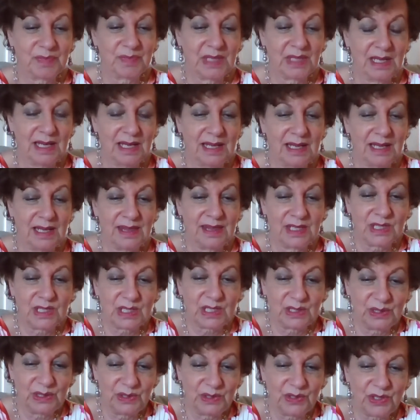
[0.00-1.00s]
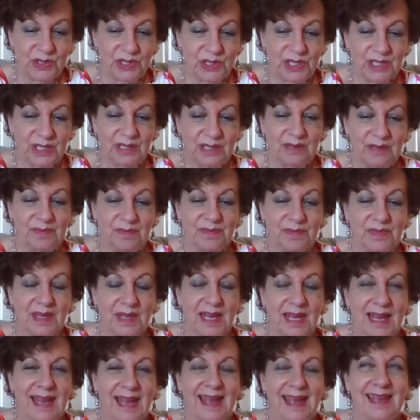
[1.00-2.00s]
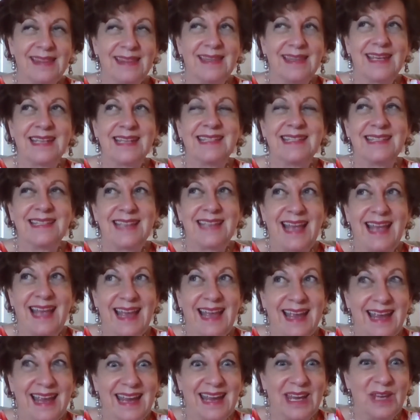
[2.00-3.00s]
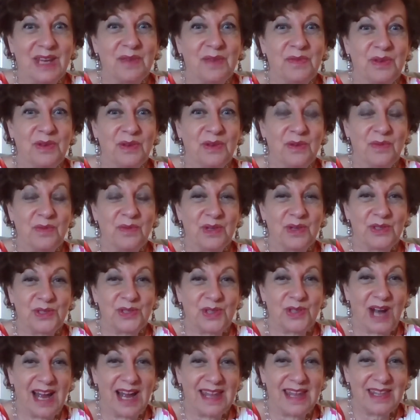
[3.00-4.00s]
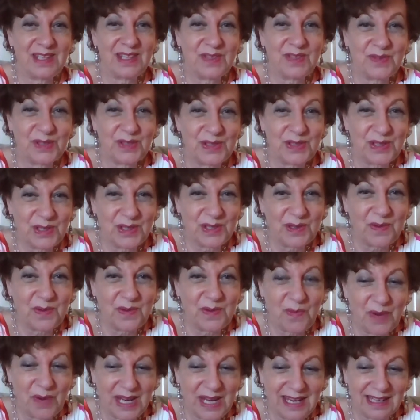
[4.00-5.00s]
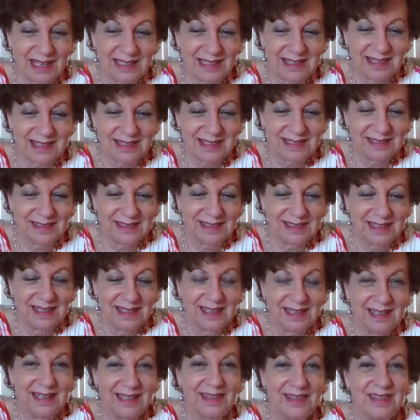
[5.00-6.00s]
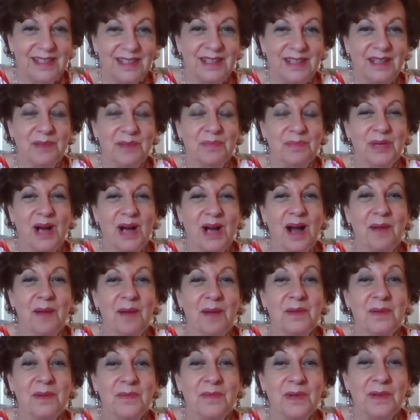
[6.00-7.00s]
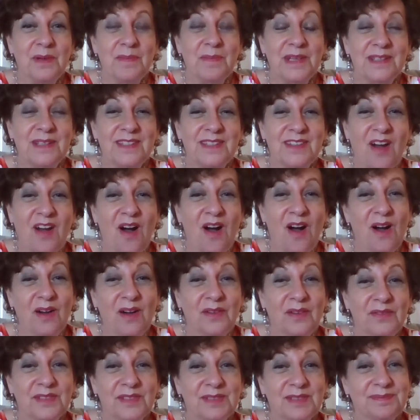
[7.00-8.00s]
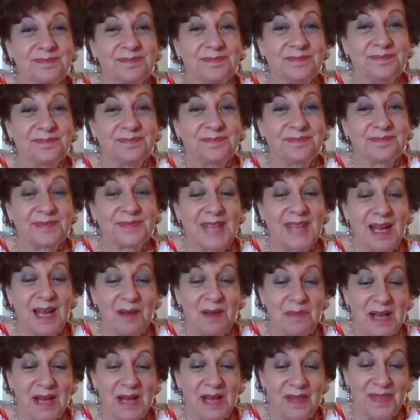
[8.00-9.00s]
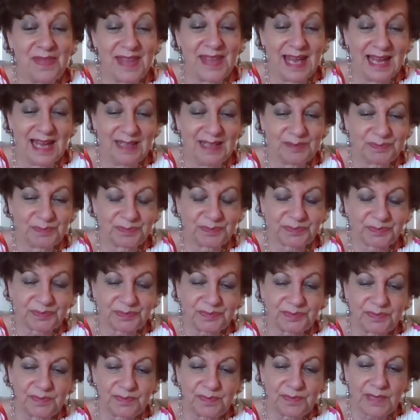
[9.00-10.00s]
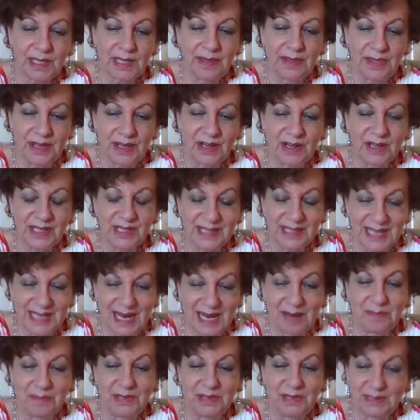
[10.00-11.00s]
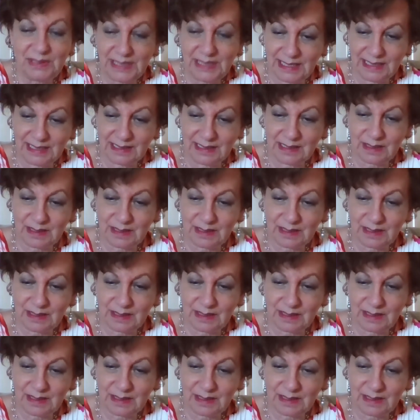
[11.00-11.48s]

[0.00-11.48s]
The solution, and they say if you will try this for 2 weeks, the problem will be solved. How about that? Their example is,